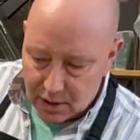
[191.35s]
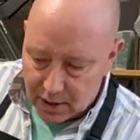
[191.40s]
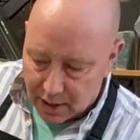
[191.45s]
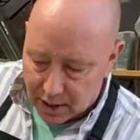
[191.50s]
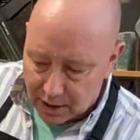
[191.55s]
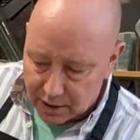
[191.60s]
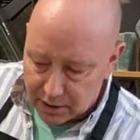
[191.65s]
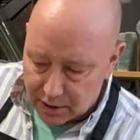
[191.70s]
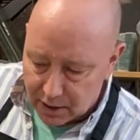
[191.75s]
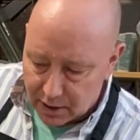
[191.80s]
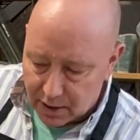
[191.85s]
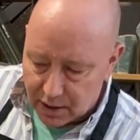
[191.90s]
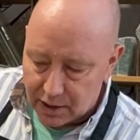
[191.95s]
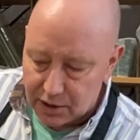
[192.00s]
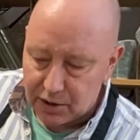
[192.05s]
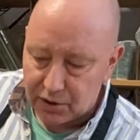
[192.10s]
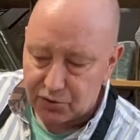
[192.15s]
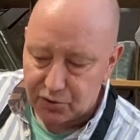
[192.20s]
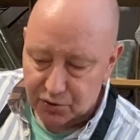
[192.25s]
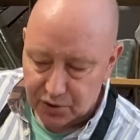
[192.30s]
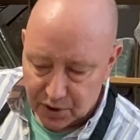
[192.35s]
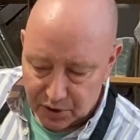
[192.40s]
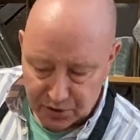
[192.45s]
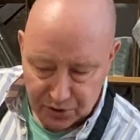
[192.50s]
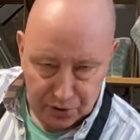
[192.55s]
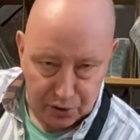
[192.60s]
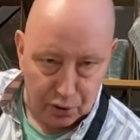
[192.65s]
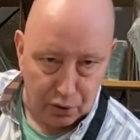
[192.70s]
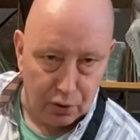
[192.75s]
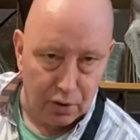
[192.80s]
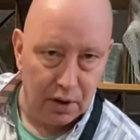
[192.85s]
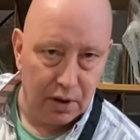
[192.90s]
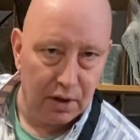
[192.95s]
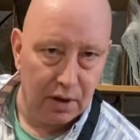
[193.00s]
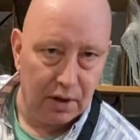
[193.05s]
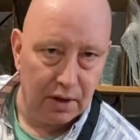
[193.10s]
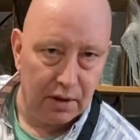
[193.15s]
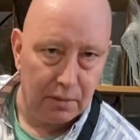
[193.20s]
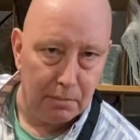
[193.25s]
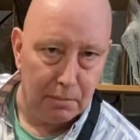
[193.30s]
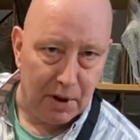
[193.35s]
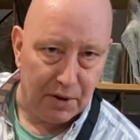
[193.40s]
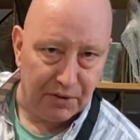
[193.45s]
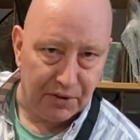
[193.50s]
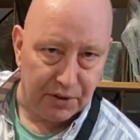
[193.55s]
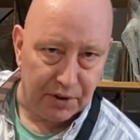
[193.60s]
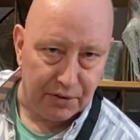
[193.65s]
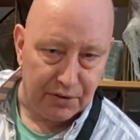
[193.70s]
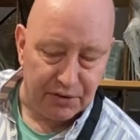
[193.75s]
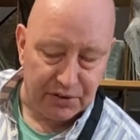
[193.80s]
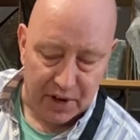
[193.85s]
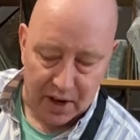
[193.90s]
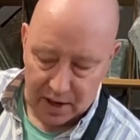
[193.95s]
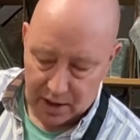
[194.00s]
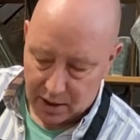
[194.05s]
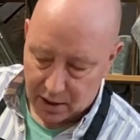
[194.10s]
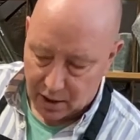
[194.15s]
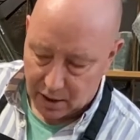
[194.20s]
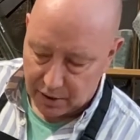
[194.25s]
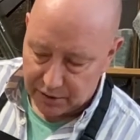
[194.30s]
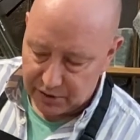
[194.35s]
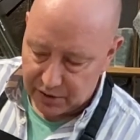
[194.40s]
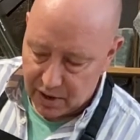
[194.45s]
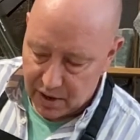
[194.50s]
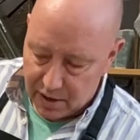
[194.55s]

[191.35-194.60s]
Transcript: in the traditional method of stained glass.